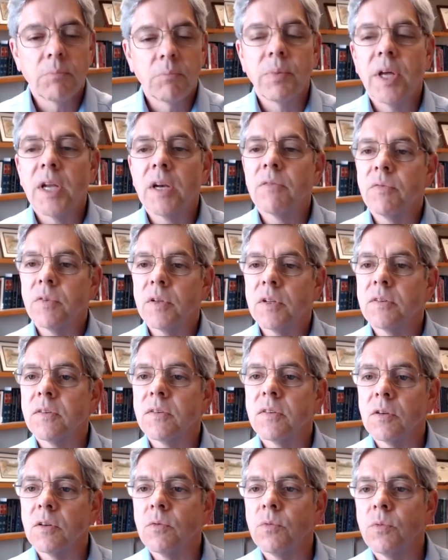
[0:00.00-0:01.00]

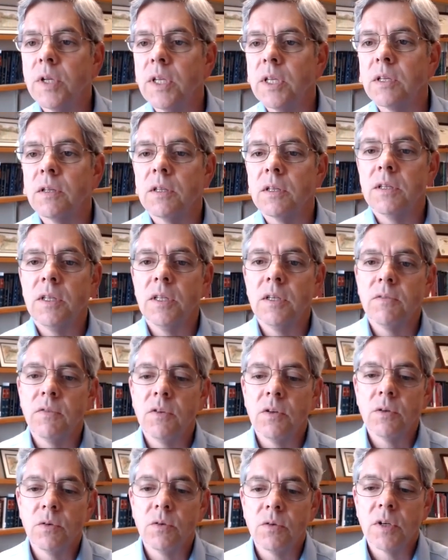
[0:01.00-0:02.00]
benefits that we give
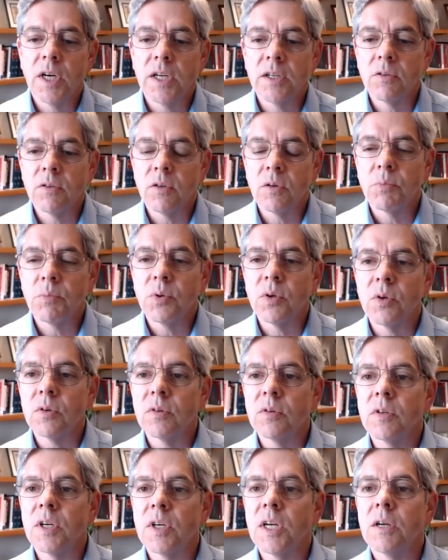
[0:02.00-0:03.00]
you under the
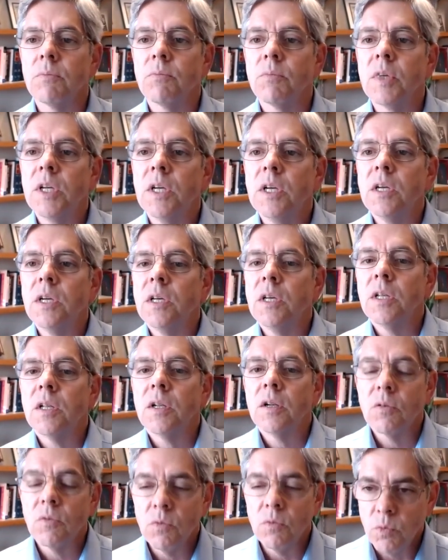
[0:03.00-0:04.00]
program
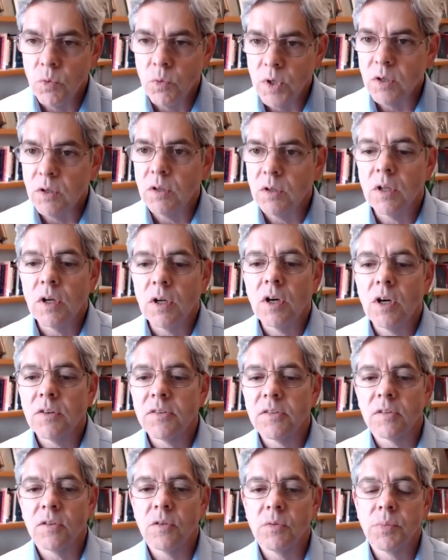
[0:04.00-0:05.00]
will
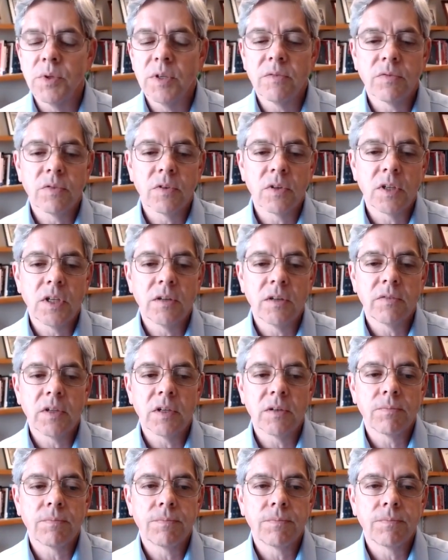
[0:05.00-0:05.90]
also be forgiven.